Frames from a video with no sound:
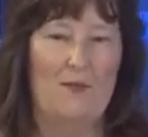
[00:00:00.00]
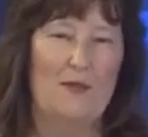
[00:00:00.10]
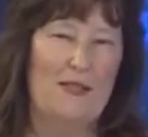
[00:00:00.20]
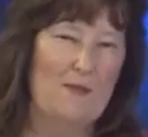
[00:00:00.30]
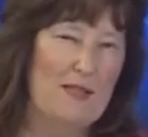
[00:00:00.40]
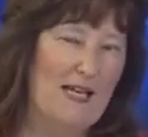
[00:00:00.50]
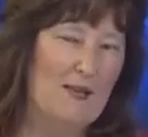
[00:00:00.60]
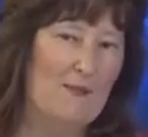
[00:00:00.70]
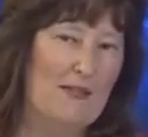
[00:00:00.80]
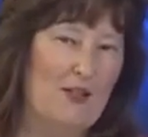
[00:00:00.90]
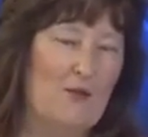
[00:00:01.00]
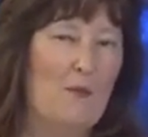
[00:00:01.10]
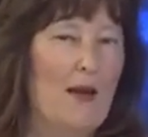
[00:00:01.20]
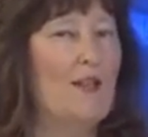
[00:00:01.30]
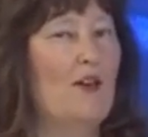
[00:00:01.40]
But sometimes you
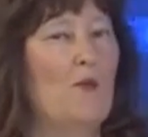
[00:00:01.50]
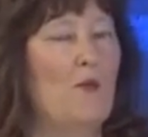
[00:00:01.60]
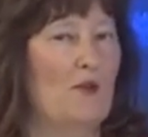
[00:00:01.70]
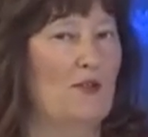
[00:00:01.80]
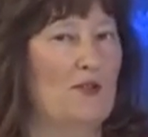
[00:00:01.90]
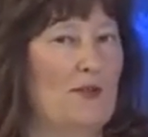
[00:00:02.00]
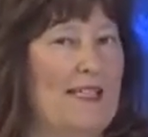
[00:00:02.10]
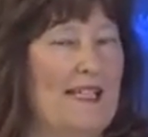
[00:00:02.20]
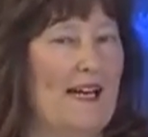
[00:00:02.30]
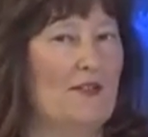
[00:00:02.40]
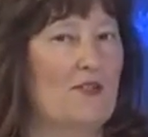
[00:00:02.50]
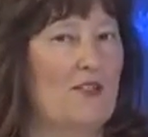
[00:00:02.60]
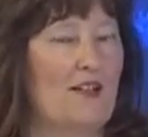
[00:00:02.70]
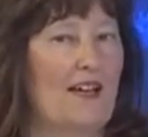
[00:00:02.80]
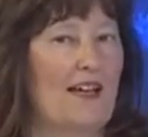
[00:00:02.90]
might not want to eat
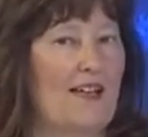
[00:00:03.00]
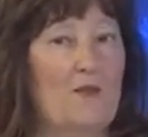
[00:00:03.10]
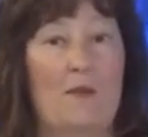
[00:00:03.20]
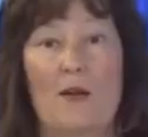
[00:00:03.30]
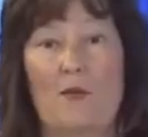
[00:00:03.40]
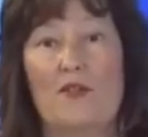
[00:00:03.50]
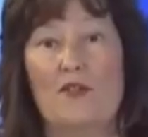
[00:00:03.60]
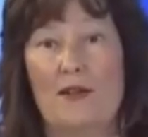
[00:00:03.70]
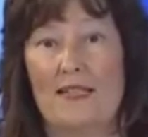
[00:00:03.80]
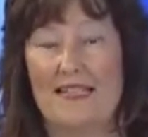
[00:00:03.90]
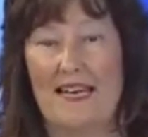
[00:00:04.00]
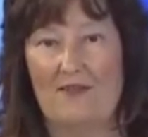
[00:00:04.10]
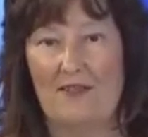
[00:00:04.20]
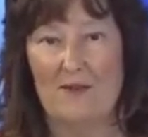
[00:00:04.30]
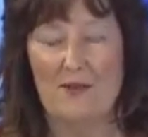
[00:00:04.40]
out. You might want to
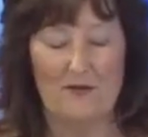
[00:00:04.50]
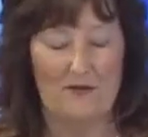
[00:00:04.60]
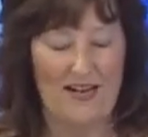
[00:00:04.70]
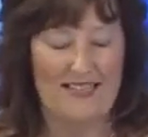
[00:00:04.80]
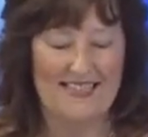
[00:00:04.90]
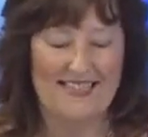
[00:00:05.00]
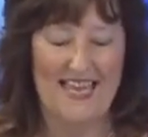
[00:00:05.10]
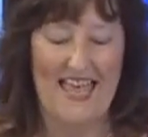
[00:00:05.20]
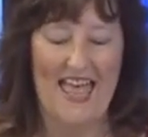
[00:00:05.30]
entertain family or friends.